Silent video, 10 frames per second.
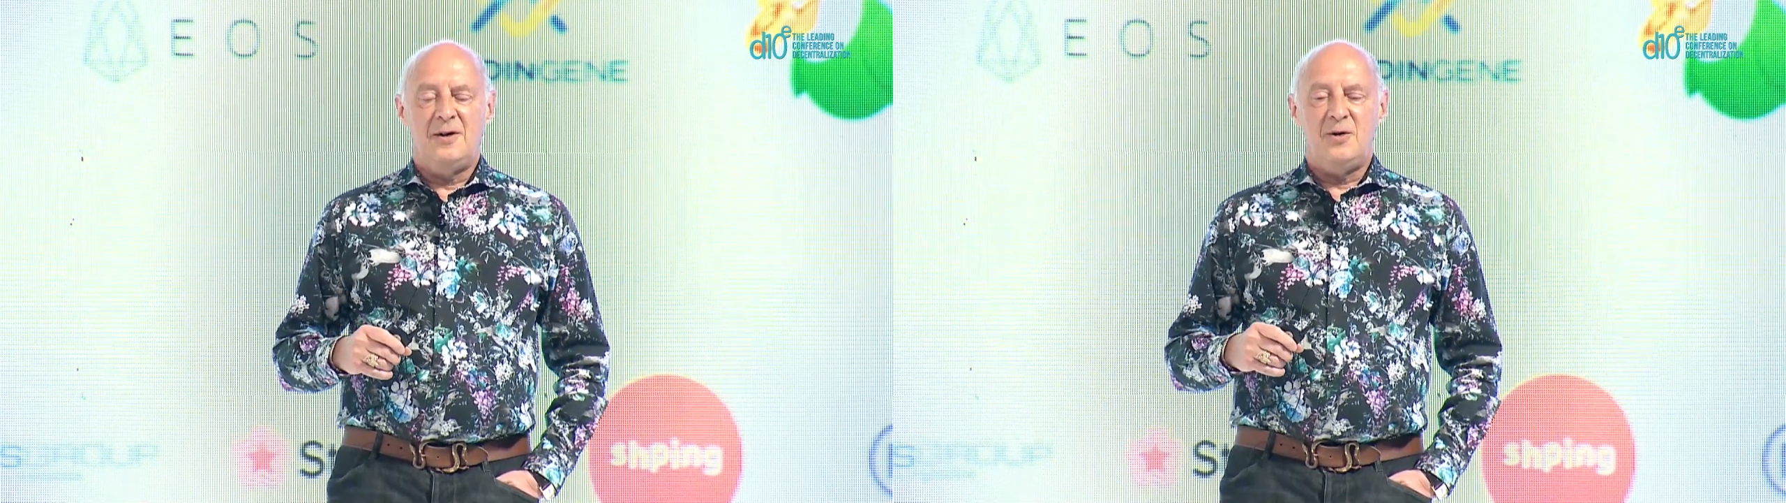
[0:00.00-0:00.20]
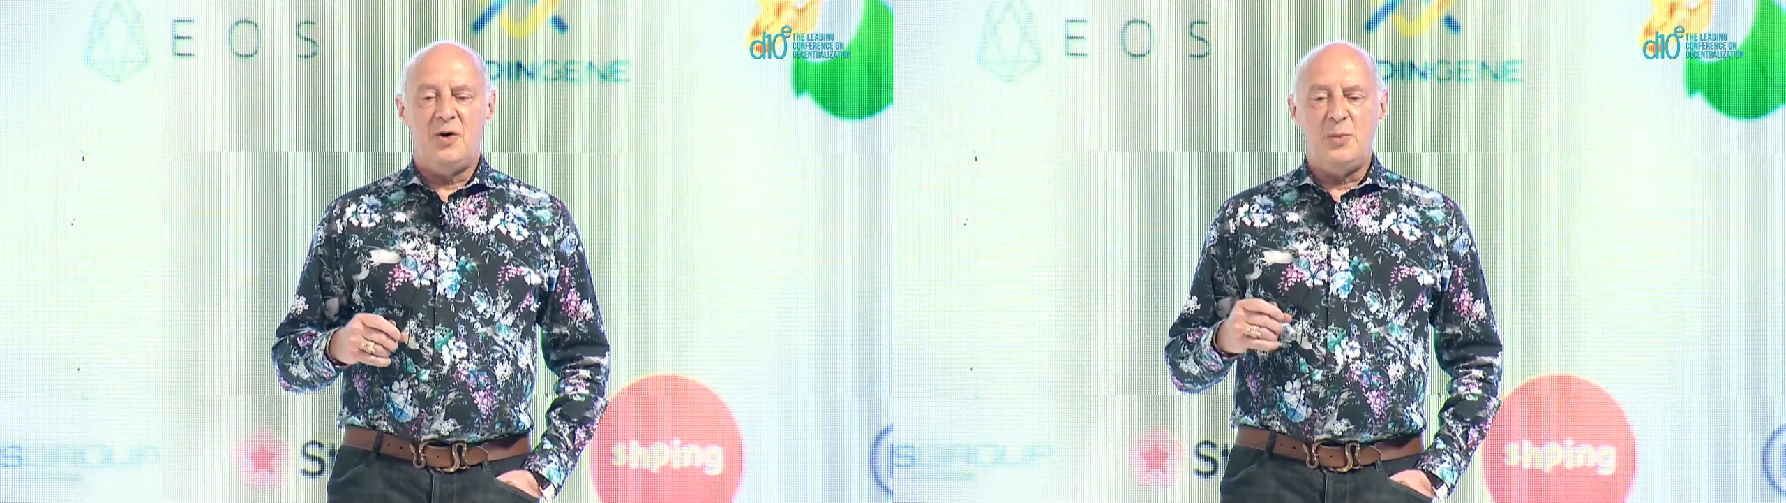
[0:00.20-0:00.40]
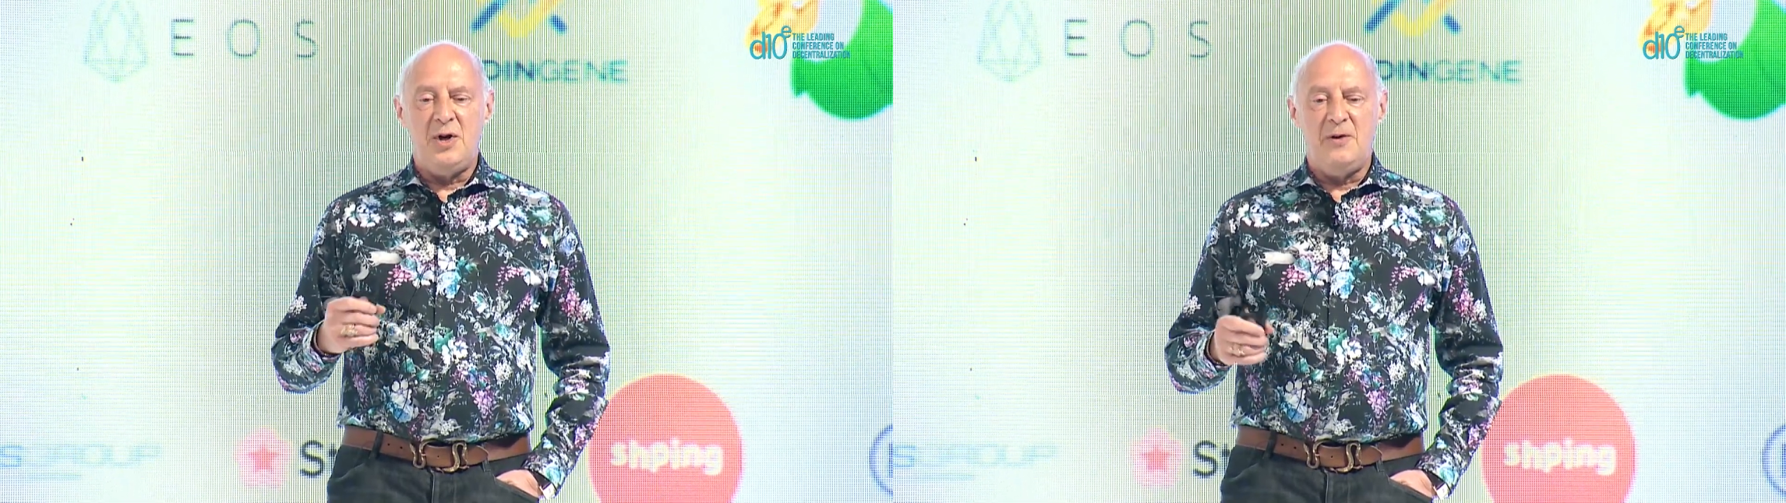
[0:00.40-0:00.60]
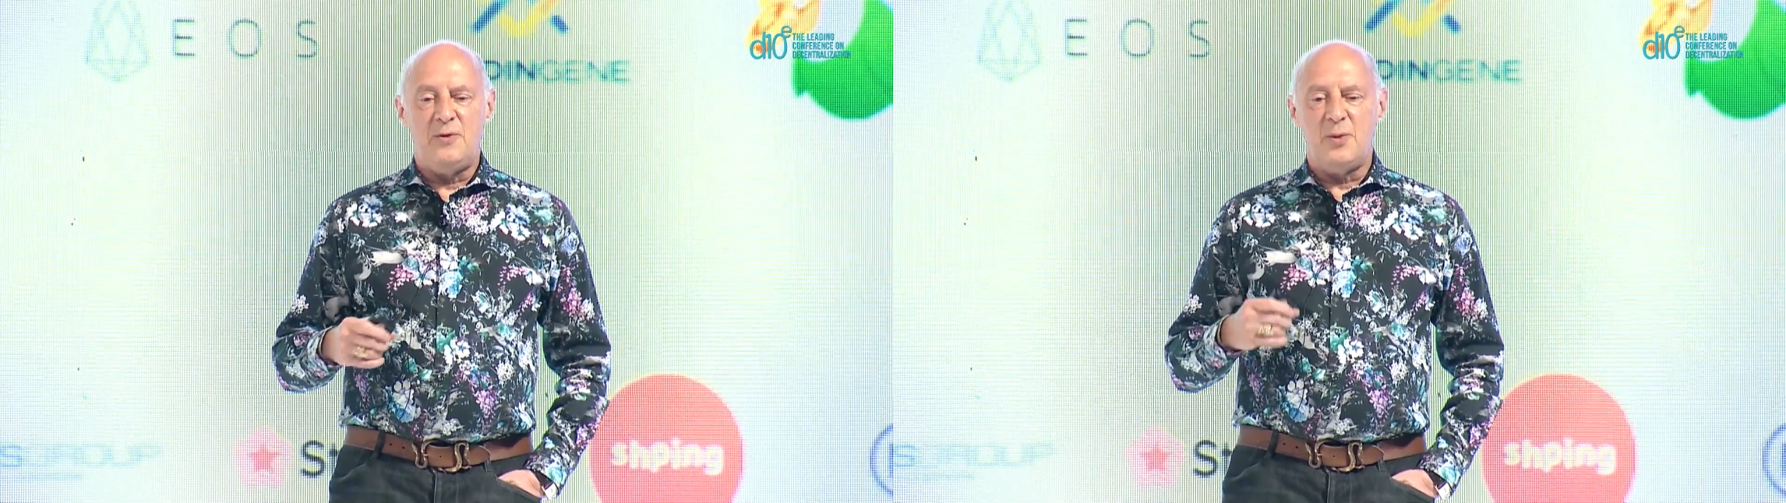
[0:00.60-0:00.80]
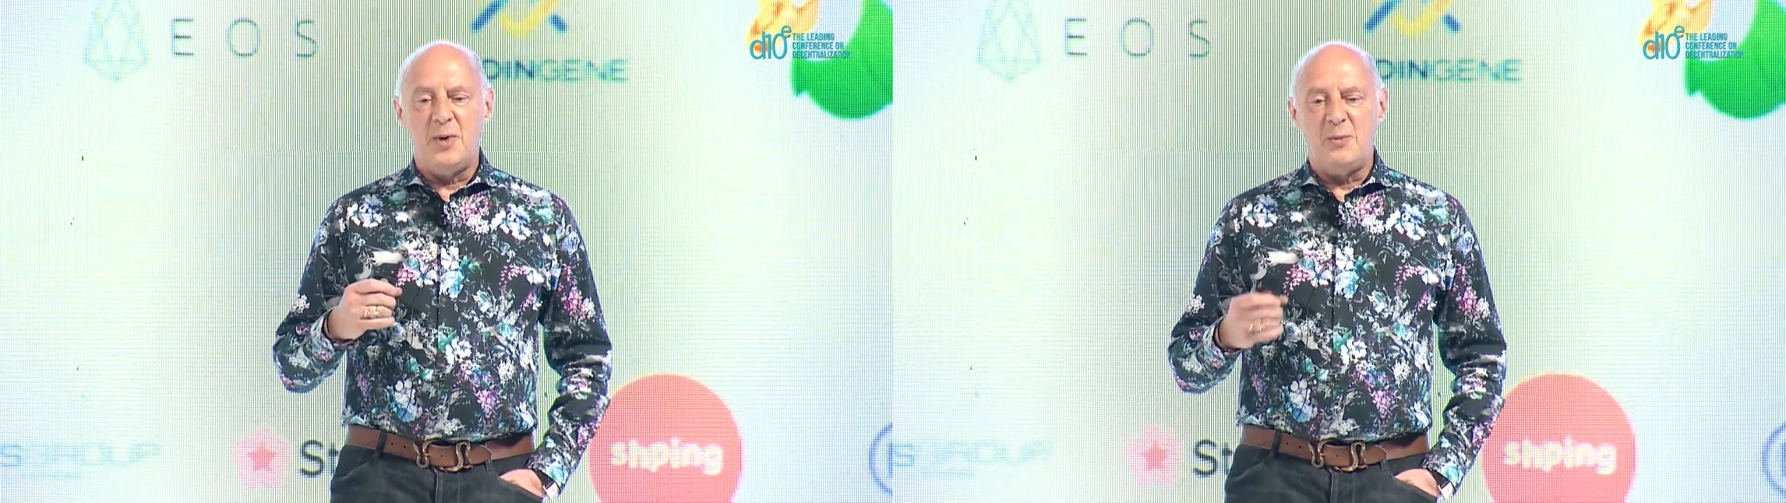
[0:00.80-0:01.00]
Nobody
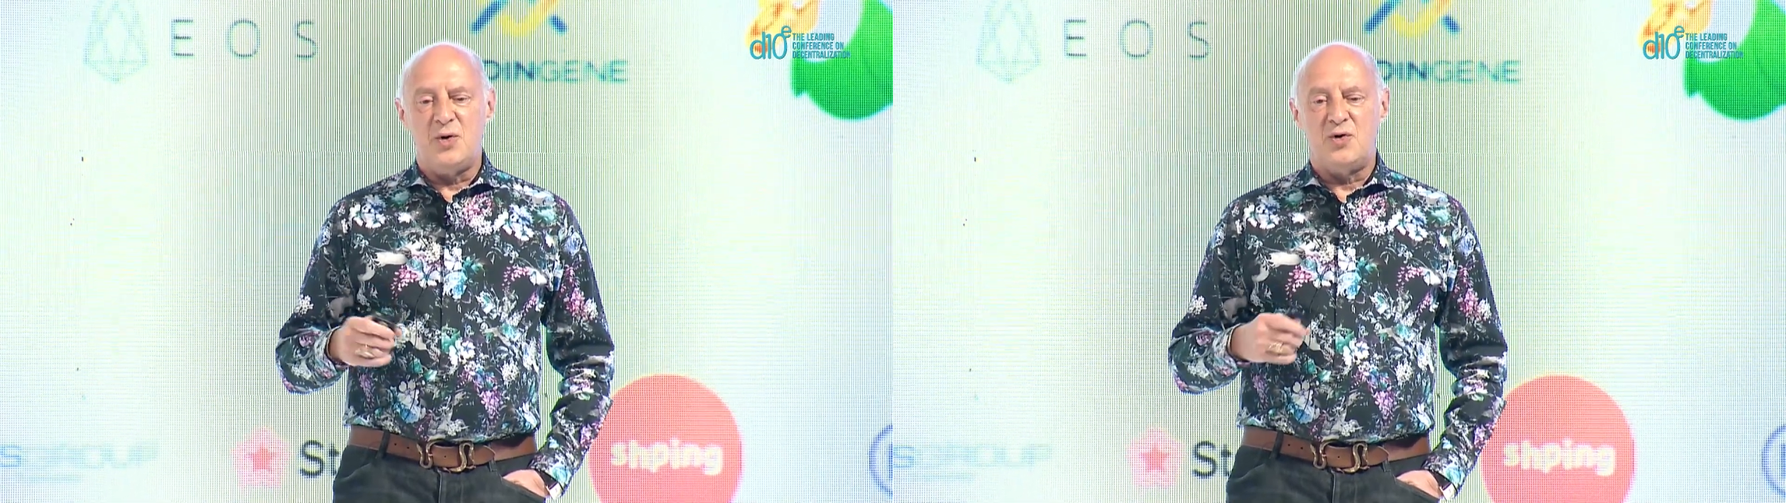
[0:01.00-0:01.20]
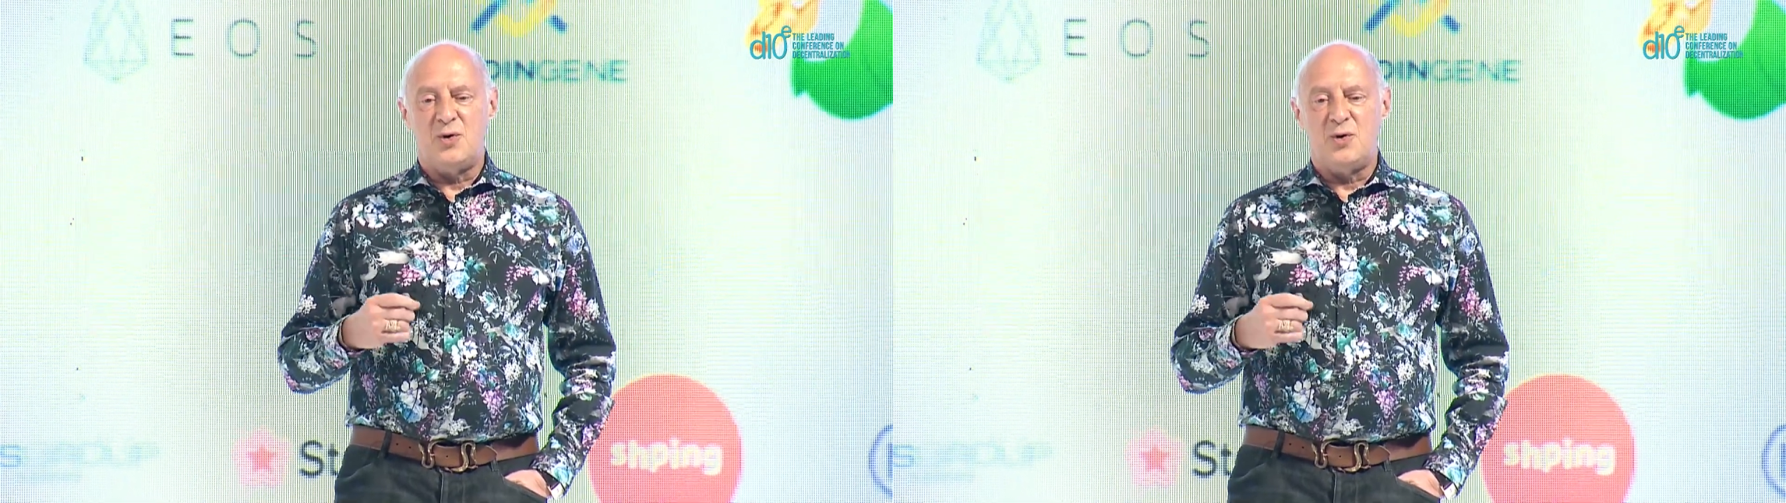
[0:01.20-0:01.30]
even remembers